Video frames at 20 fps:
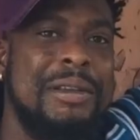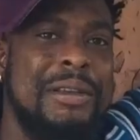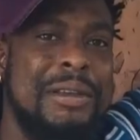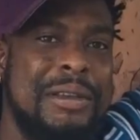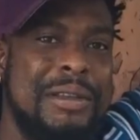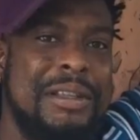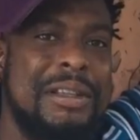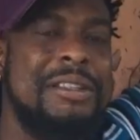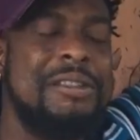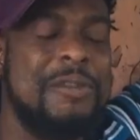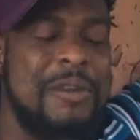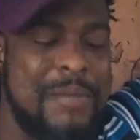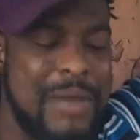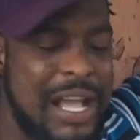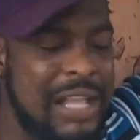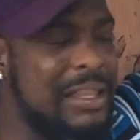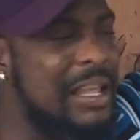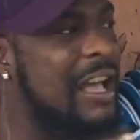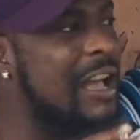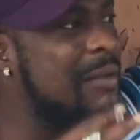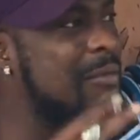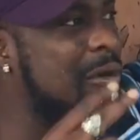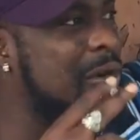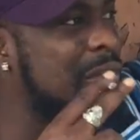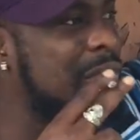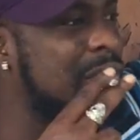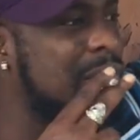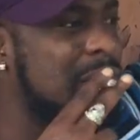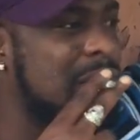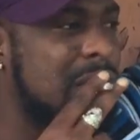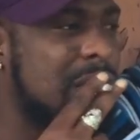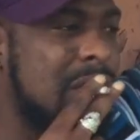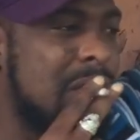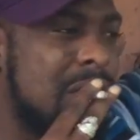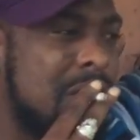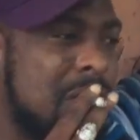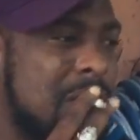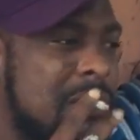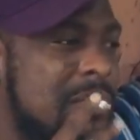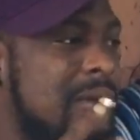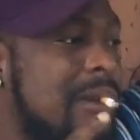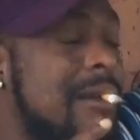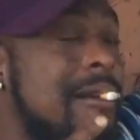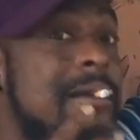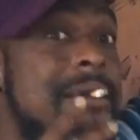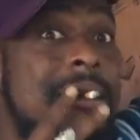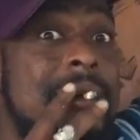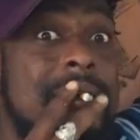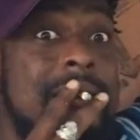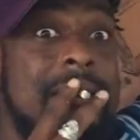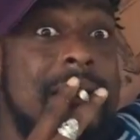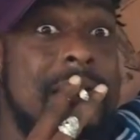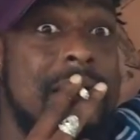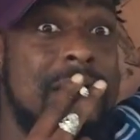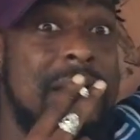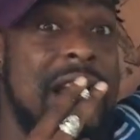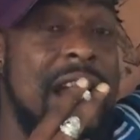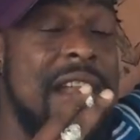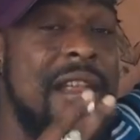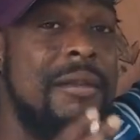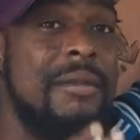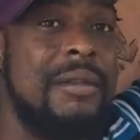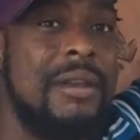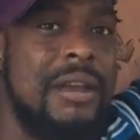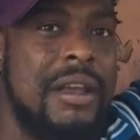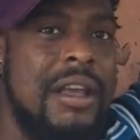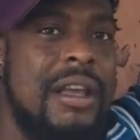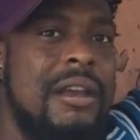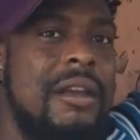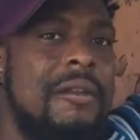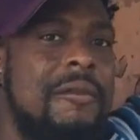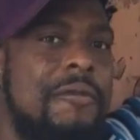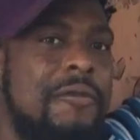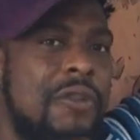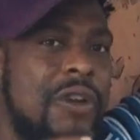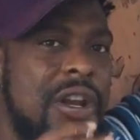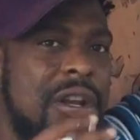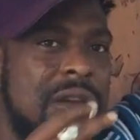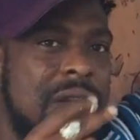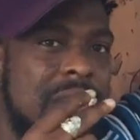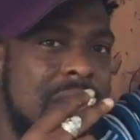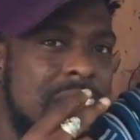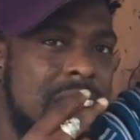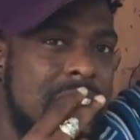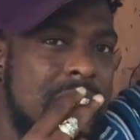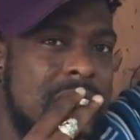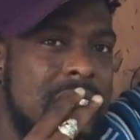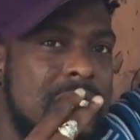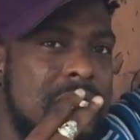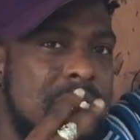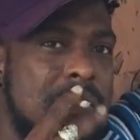I say something nobody, no people don't want to say. No, because you see them love the whole